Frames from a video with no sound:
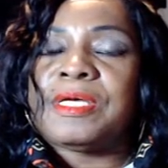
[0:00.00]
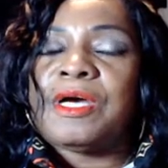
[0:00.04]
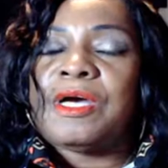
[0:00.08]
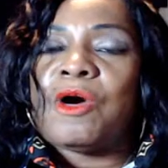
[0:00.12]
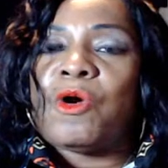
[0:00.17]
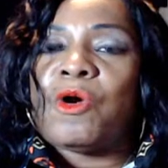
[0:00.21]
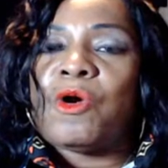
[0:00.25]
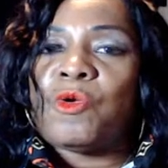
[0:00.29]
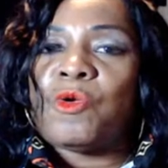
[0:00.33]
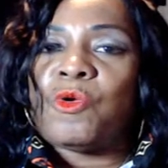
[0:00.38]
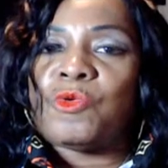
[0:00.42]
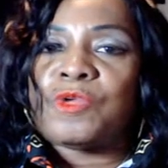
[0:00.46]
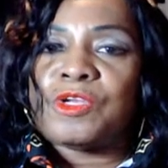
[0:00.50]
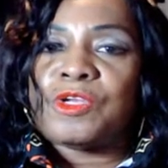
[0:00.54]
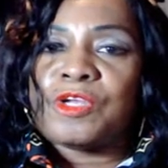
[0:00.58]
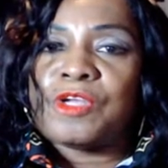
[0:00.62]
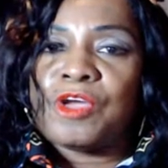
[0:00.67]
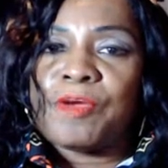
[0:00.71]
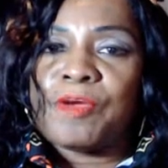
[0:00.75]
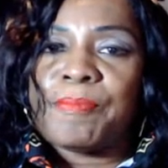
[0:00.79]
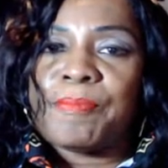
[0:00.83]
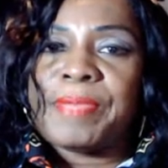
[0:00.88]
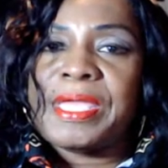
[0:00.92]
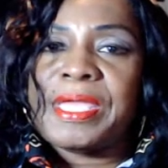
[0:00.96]
holding
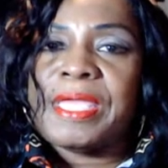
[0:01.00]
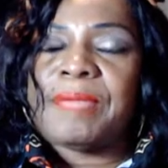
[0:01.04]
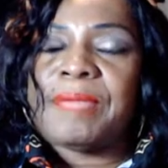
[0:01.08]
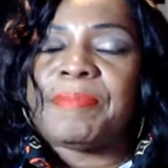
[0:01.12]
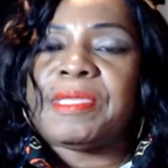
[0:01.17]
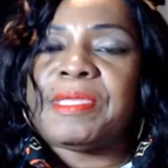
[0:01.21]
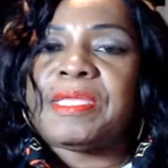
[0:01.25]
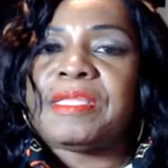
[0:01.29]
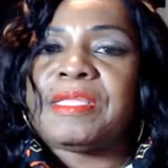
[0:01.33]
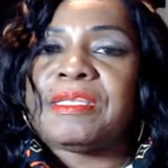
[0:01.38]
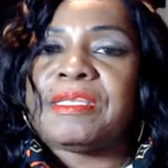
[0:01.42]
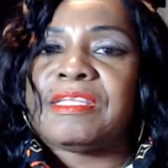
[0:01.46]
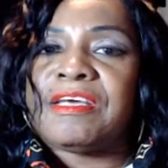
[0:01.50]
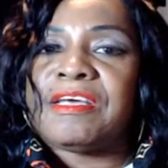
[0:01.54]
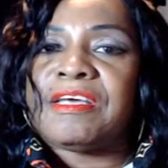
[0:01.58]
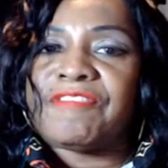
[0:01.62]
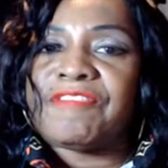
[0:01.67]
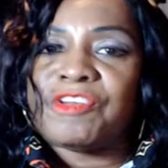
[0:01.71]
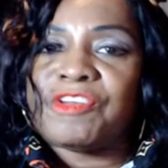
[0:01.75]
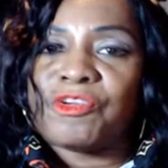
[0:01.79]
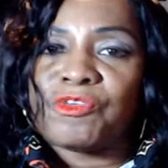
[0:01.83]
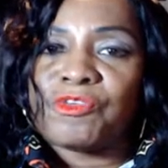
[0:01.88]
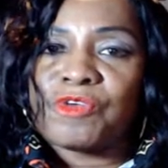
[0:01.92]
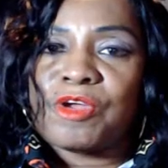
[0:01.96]
her baby,
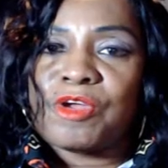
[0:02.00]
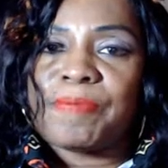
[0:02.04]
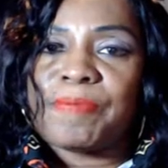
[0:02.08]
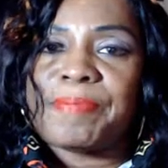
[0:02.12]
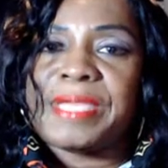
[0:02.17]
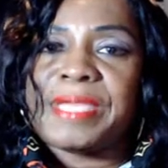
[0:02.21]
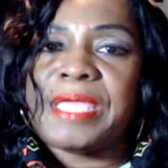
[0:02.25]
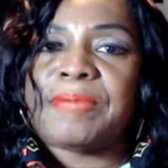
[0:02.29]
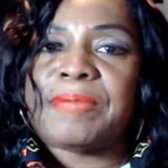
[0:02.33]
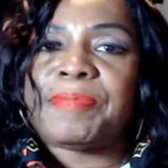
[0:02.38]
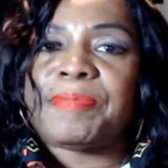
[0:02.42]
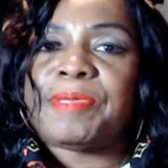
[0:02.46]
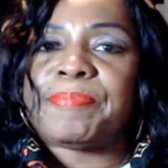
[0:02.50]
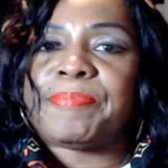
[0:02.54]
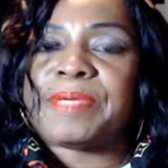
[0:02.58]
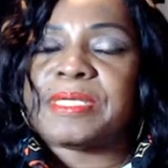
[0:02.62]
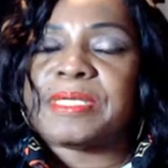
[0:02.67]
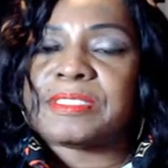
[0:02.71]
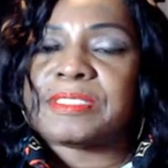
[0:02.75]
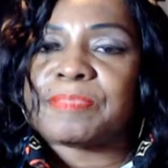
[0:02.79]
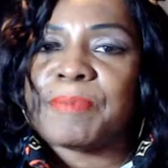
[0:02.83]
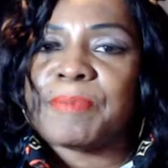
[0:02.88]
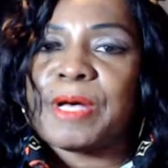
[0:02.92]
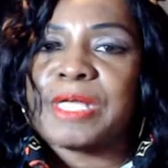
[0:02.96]
loving on her baby,
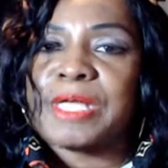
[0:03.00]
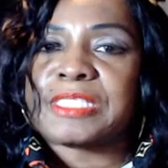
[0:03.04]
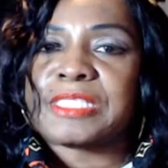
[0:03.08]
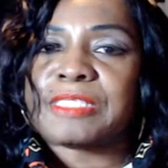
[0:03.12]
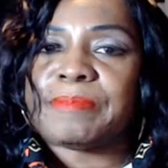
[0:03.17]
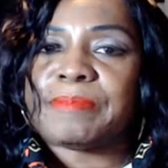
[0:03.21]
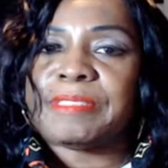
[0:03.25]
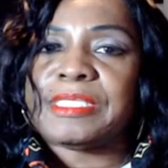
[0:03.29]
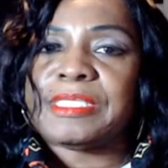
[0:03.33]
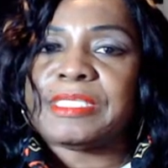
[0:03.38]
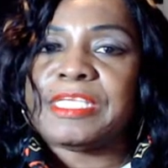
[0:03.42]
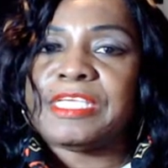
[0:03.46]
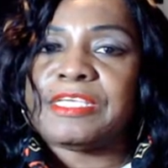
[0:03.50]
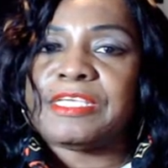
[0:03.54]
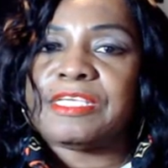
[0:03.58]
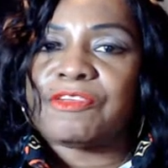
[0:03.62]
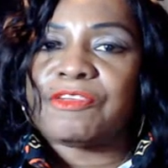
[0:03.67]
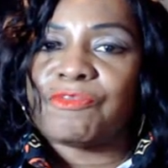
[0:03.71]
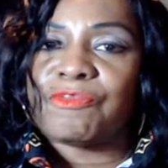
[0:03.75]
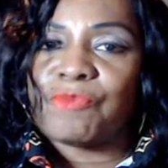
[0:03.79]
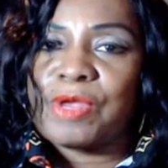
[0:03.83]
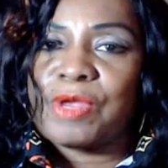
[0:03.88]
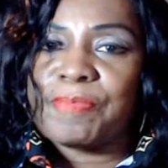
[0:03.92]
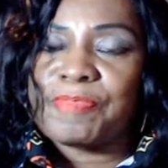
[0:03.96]
because possibly he could
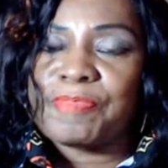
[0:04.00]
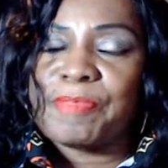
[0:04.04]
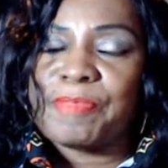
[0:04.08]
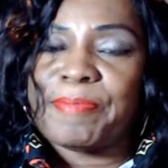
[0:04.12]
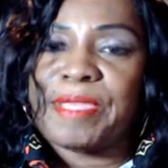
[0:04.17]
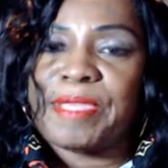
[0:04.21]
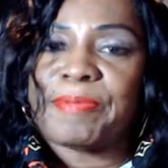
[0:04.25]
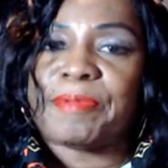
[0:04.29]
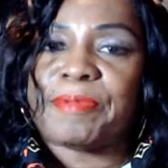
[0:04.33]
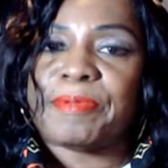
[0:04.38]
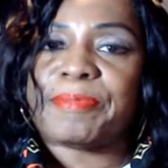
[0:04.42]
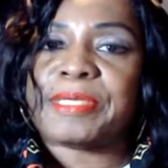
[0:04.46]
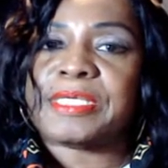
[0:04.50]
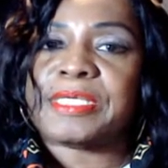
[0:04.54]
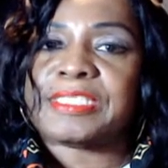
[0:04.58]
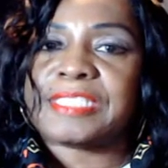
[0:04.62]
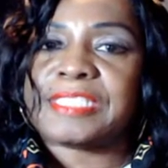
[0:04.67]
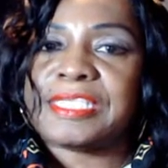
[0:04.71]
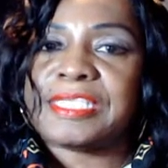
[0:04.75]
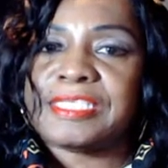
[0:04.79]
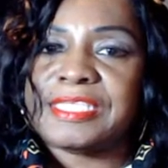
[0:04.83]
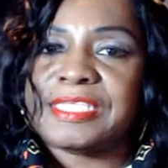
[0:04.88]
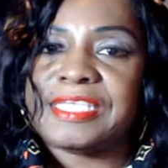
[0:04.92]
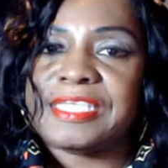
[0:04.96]
have raped the baby, because they did